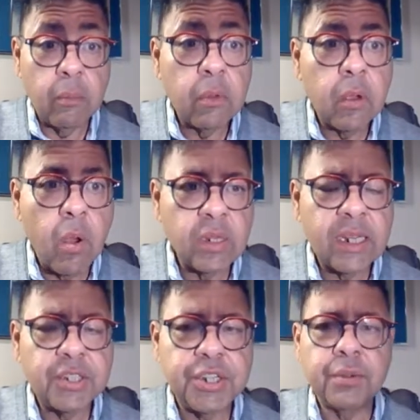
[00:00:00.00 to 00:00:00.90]

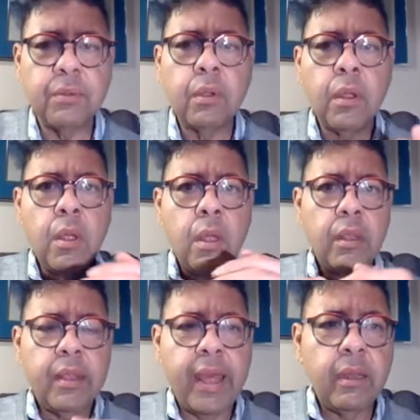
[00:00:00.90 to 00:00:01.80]
contact you,
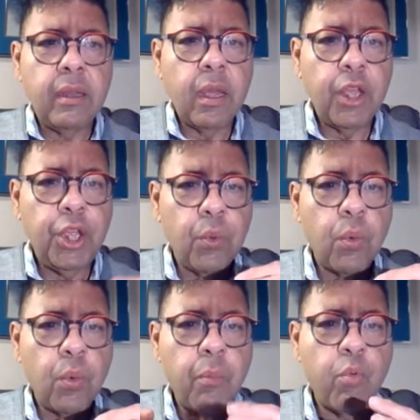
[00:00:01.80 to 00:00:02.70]
then
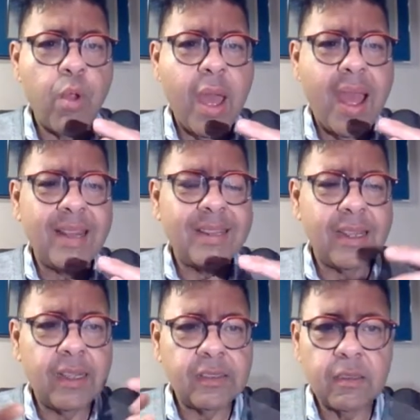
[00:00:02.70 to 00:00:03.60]
your brand
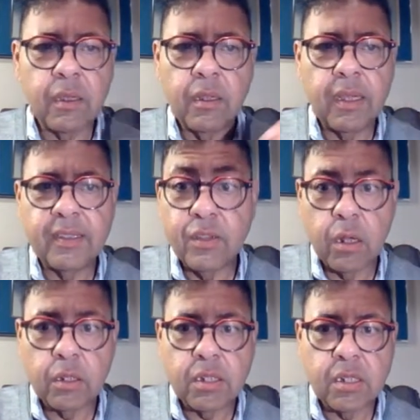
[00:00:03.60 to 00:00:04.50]
is
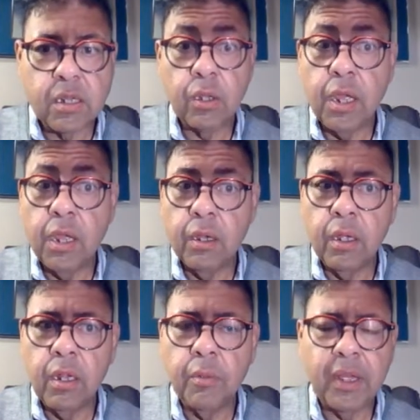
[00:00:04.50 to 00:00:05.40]
not looking
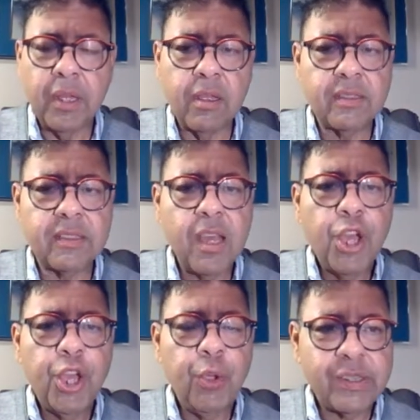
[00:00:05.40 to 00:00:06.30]
good because
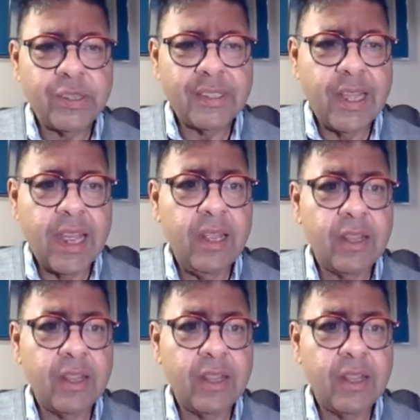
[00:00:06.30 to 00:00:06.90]
you're saying